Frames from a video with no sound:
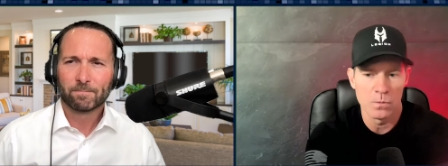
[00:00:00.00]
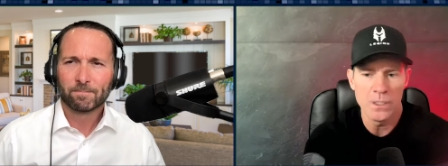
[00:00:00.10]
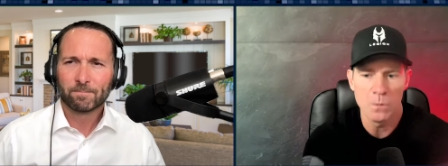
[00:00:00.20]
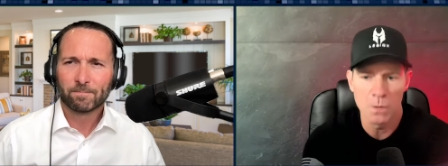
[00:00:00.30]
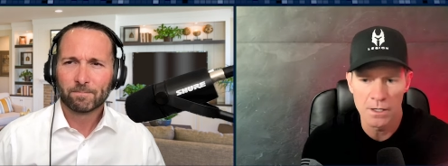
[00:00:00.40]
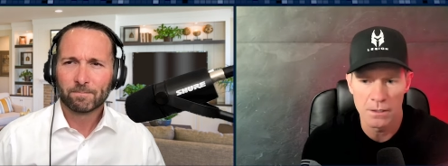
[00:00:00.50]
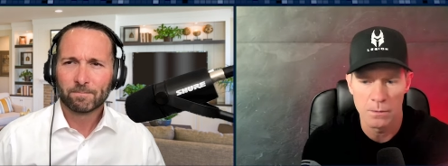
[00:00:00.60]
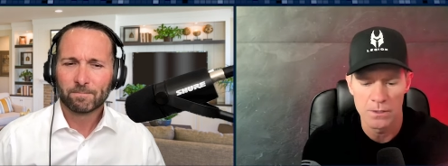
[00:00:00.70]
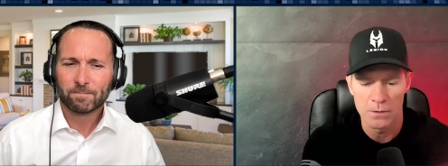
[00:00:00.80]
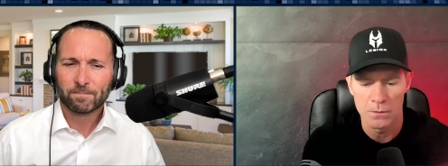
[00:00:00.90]
Speaker 1: we want it? Are
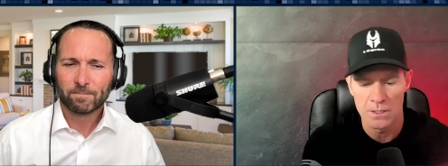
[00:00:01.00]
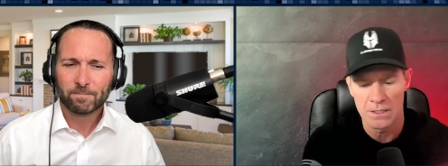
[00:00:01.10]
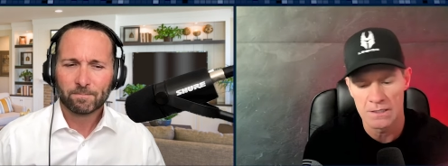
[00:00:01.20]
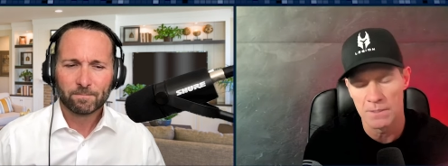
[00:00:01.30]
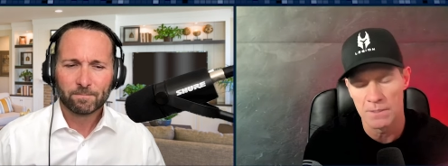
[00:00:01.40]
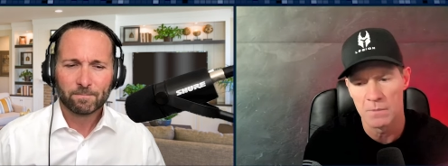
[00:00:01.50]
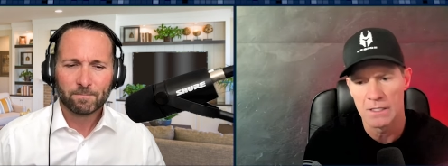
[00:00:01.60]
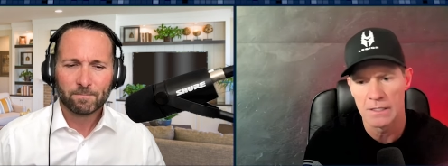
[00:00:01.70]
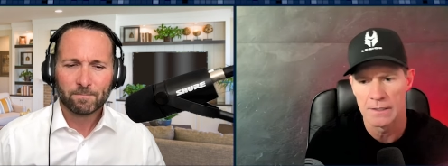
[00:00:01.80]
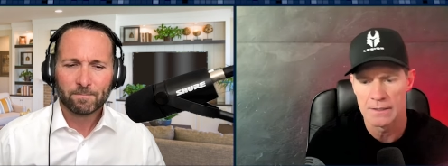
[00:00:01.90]
we doing something
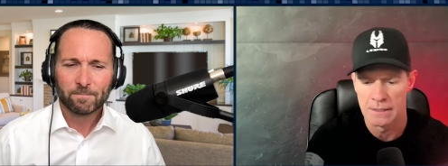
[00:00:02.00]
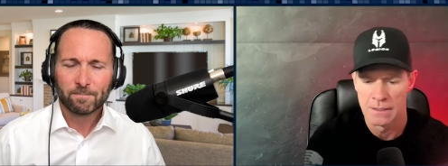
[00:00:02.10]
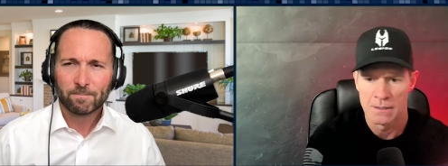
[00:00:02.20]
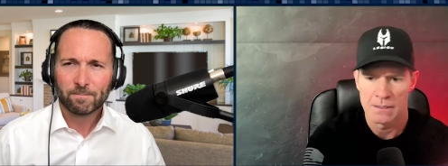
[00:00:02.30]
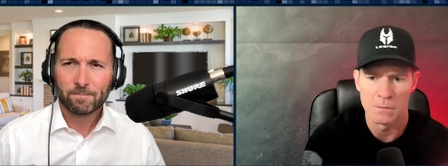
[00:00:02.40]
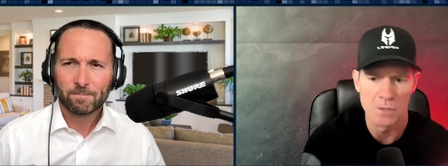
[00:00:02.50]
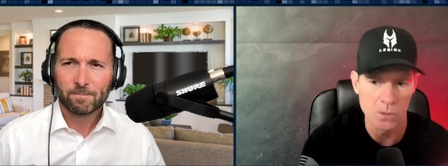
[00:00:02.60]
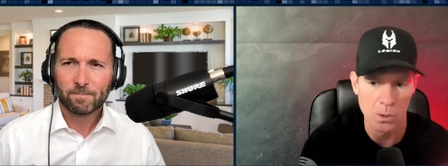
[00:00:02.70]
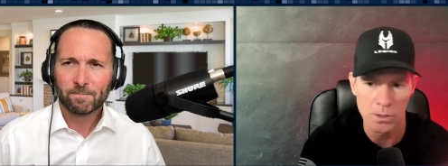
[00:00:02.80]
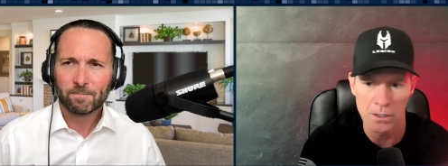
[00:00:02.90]
because someone
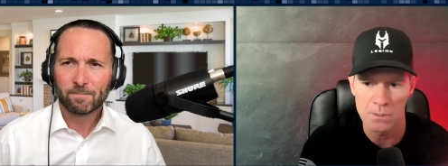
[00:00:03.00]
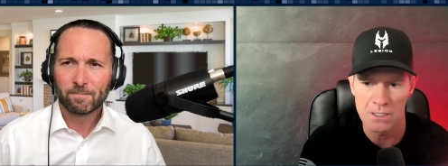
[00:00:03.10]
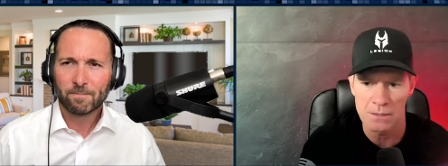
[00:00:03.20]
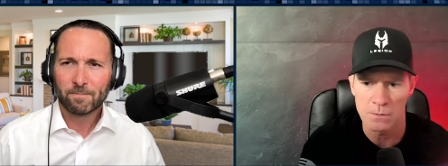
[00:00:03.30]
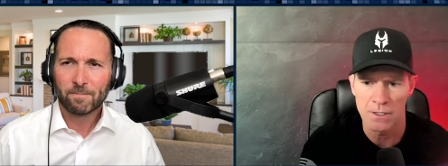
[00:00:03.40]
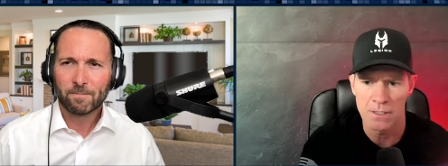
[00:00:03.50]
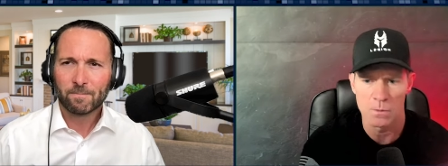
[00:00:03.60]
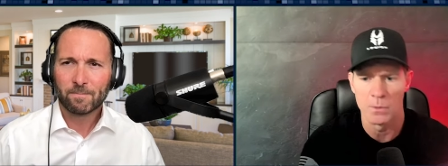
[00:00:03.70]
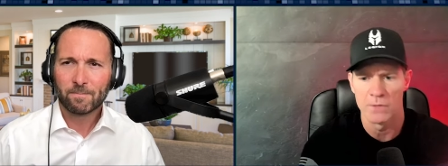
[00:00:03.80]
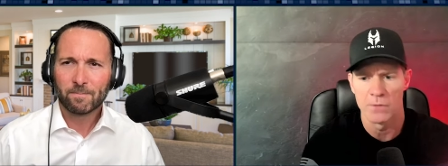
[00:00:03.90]
told it it was this way? It's
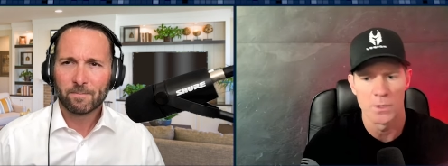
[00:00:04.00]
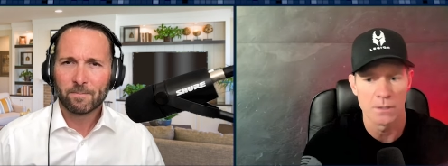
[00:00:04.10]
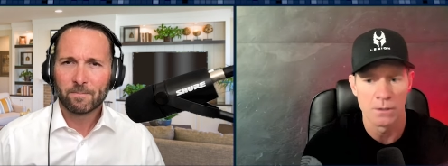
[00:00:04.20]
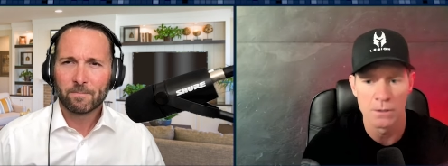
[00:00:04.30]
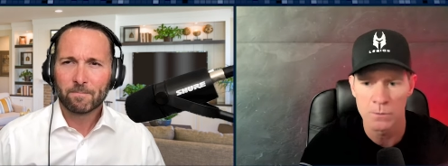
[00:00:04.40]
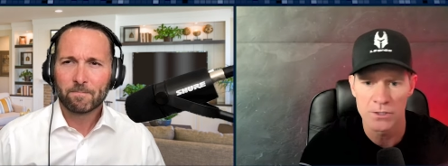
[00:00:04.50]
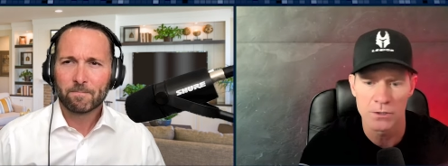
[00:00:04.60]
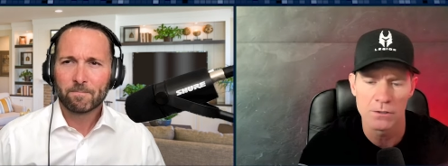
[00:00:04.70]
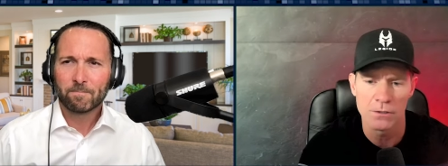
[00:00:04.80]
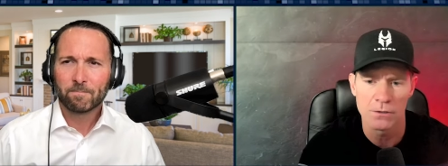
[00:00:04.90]
what we've always heard we
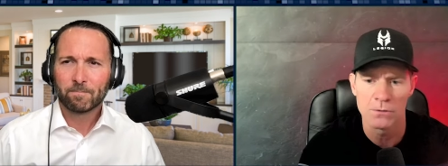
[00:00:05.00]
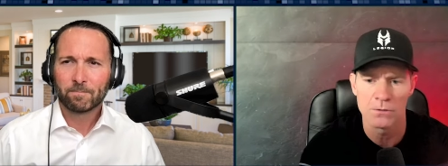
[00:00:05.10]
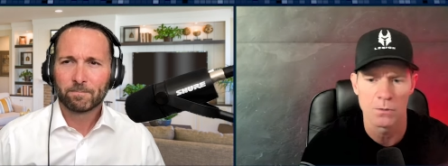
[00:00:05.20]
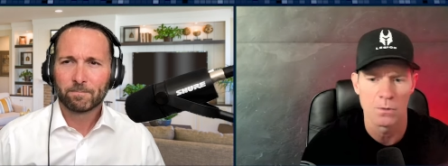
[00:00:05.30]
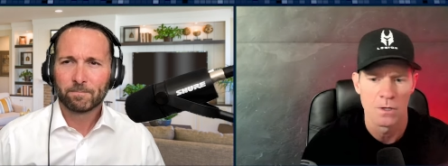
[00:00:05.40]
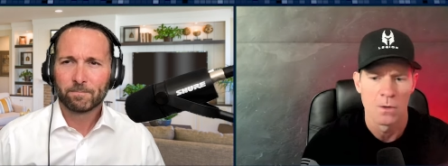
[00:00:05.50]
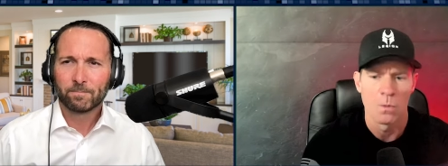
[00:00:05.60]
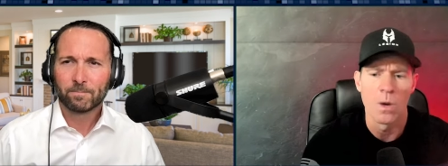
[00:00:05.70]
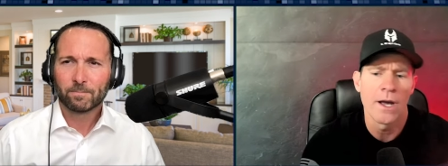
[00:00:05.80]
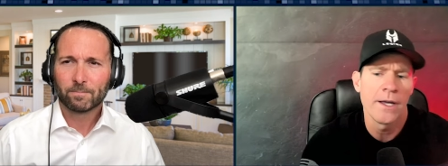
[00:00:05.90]
should do. You know,
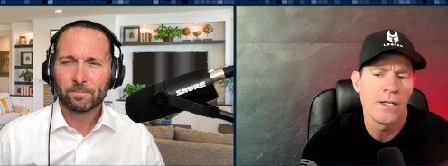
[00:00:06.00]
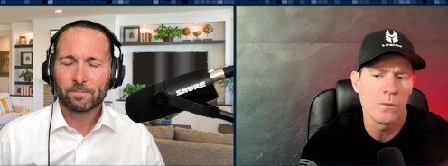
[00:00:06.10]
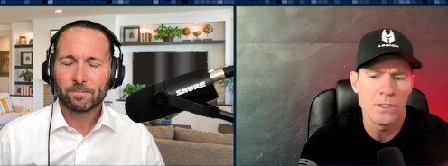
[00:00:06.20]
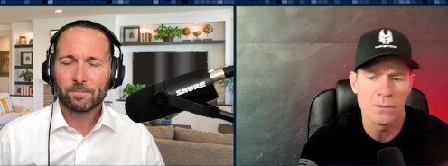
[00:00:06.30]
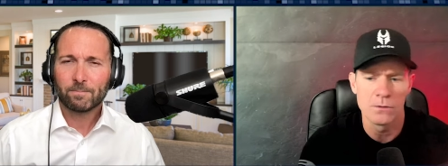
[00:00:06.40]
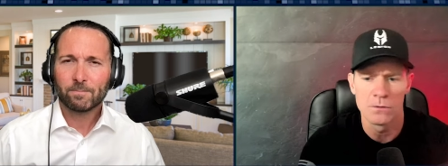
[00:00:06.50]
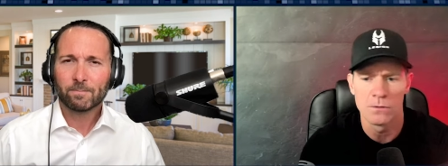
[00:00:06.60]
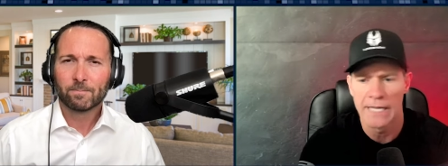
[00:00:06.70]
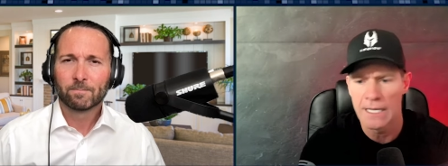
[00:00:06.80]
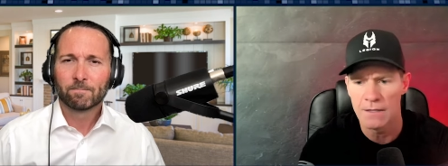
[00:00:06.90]
why do we do
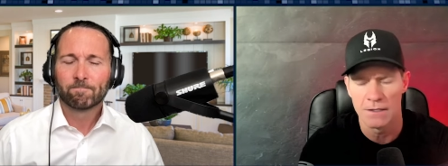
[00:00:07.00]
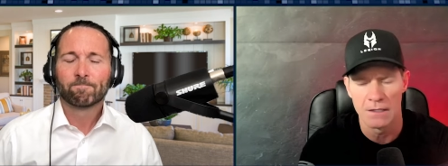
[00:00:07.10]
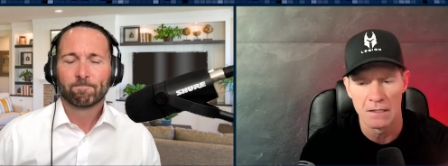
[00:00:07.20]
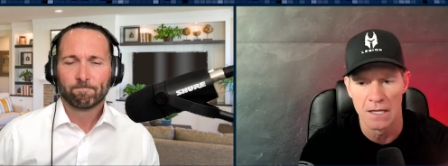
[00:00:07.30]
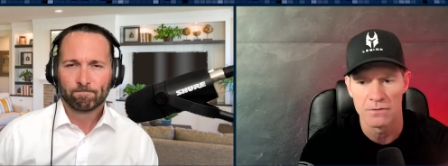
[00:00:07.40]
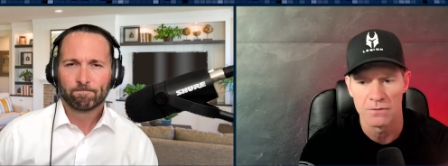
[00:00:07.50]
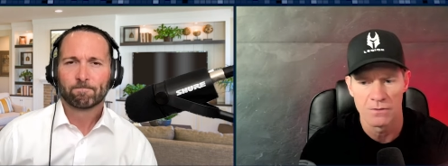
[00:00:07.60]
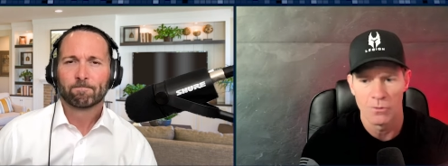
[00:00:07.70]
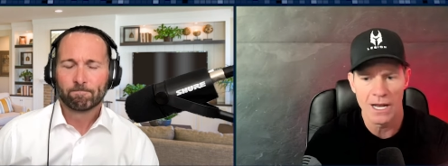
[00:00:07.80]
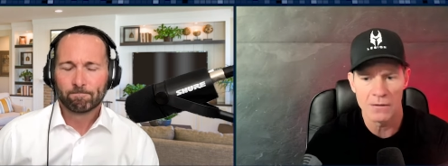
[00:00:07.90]
anything in life
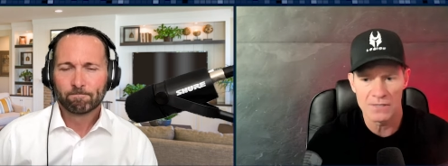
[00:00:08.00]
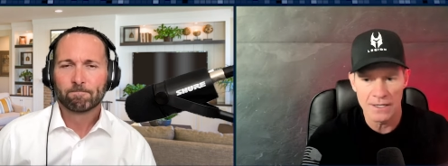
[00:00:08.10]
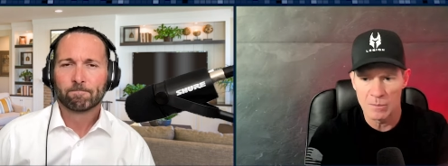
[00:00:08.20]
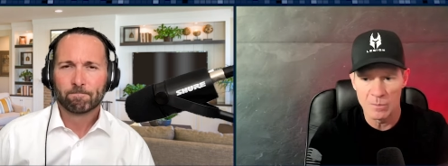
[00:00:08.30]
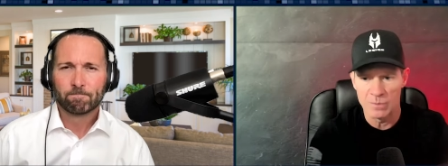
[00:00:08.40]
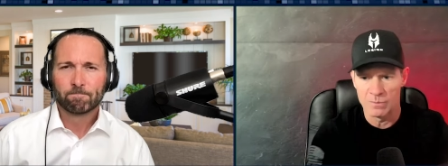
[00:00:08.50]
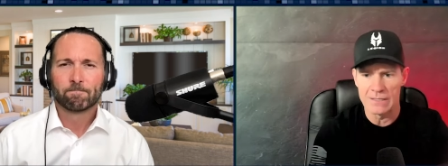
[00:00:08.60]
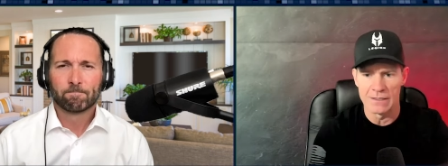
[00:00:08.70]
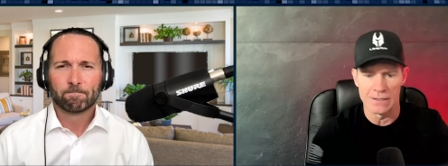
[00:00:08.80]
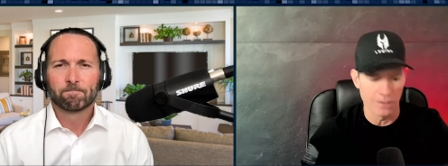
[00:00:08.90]
outside of
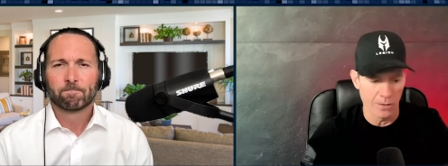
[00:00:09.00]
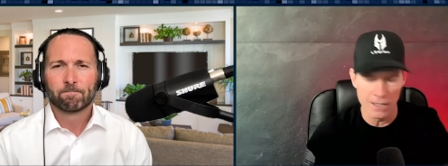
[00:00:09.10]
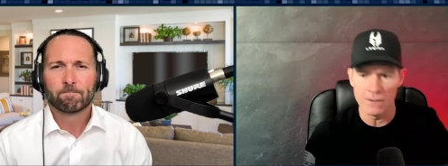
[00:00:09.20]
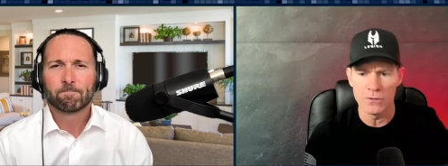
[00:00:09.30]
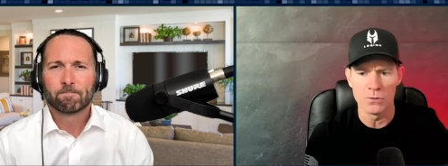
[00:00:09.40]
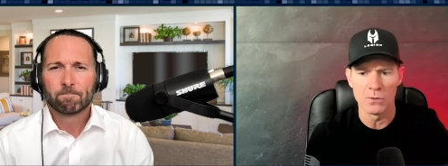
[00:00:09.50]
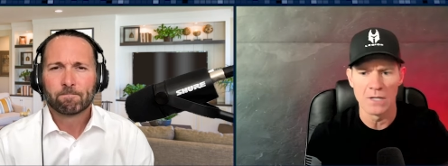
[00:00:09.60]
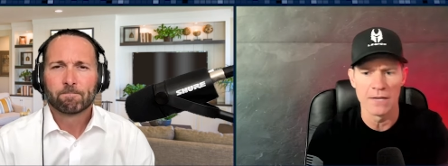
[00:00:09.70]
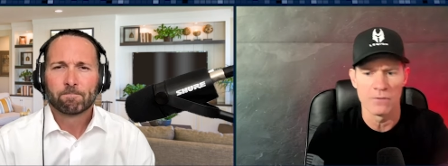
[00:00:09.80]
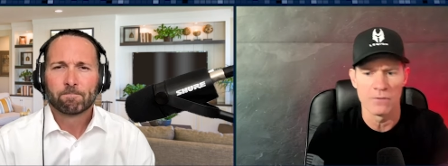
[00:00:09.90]
business? You know, anything you do in
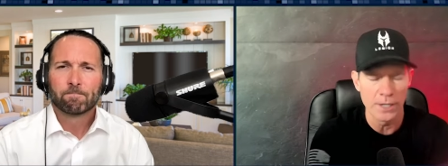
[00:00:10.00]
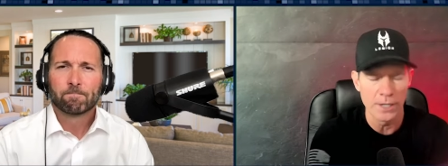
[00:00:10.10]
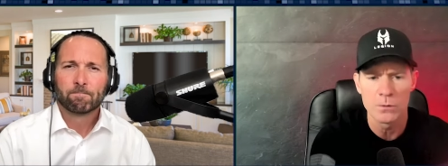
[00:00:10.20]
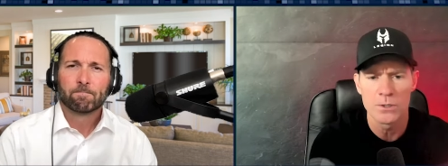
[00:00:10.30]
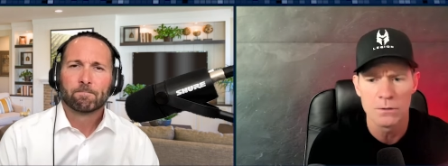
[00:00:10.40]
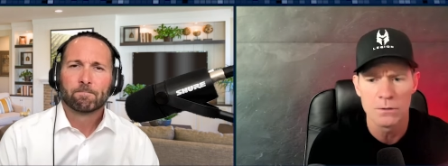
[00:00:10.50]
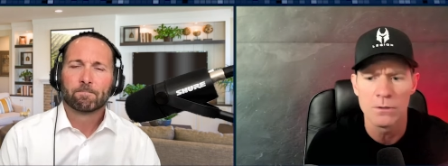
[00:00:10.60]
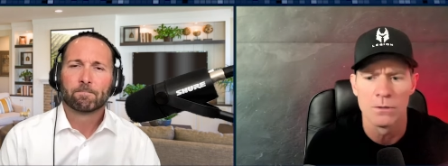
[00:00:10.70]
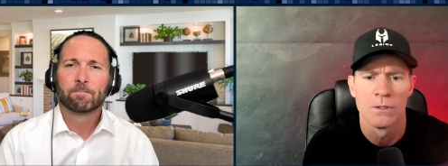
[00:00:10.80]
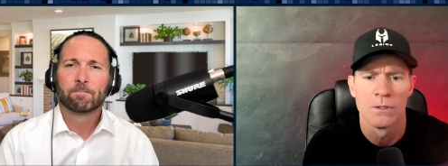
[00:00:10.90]
life, why do you do what you
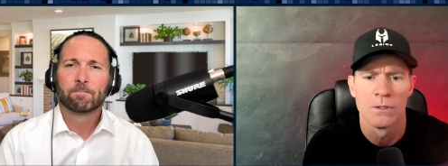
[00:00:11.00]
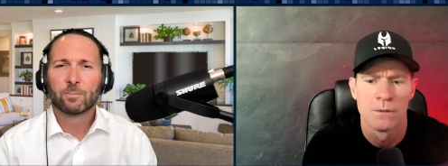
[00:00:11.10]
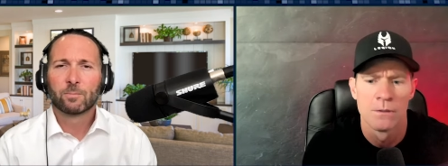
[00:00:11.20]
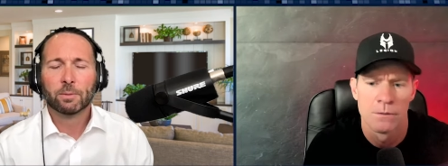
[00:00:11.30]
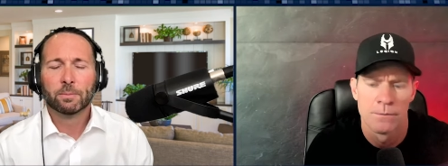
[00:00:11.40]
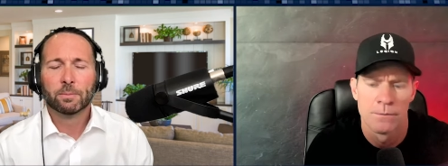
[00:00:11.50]
do? Sure.